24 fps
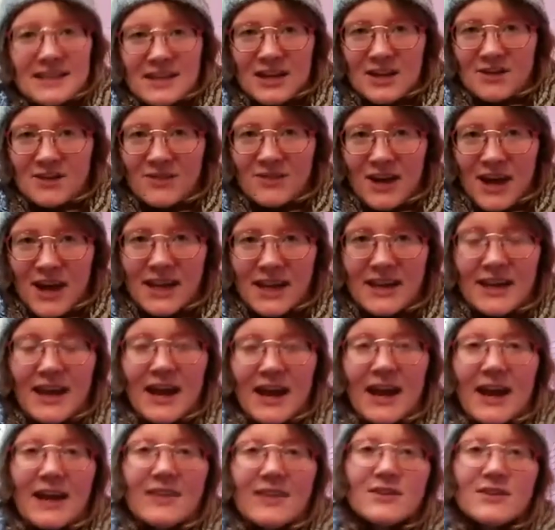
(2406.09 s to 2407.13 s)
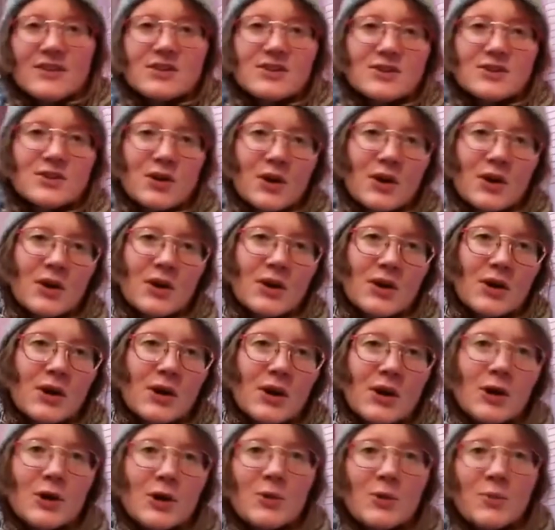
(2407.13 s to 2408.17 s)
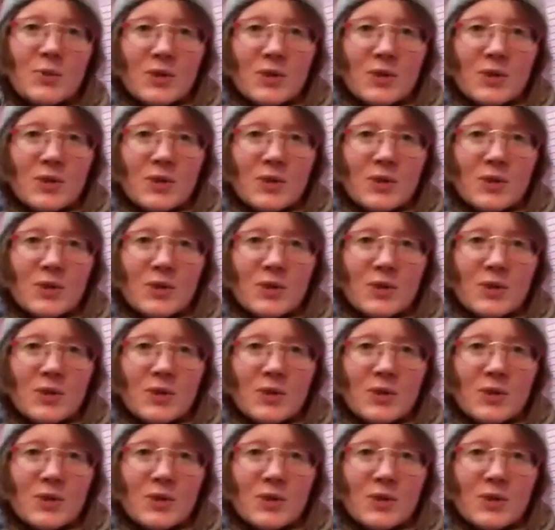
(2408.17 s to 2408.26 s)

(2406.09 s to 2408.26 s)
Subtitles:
the rain and the snow,